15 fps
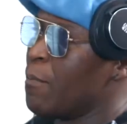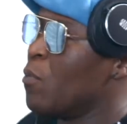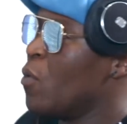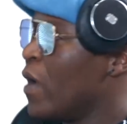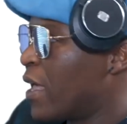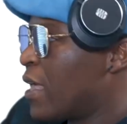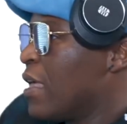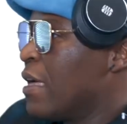I'm
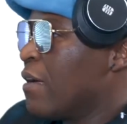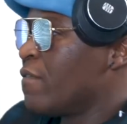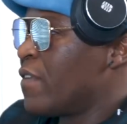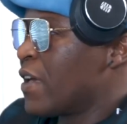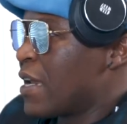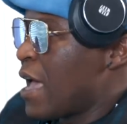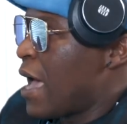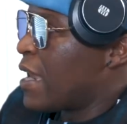working
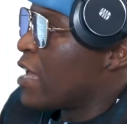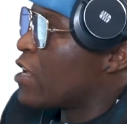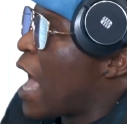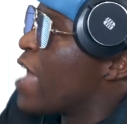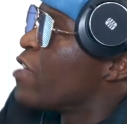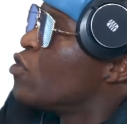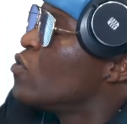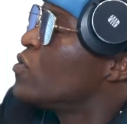very hard.
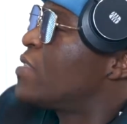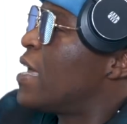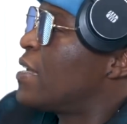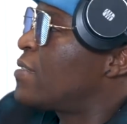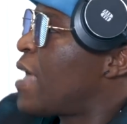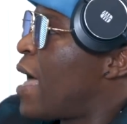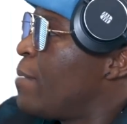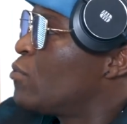I use
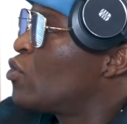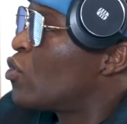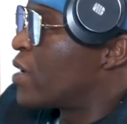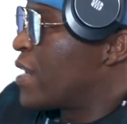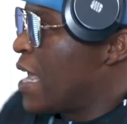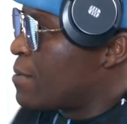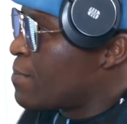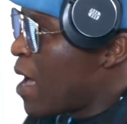that time to
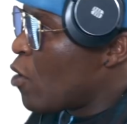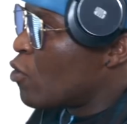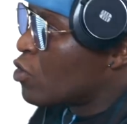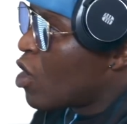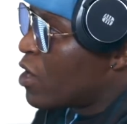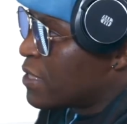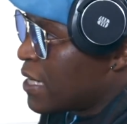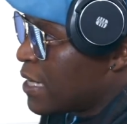create my own
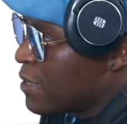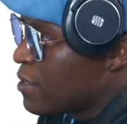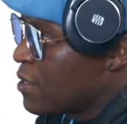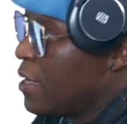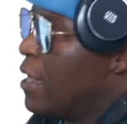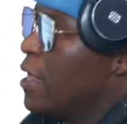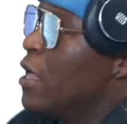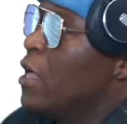content.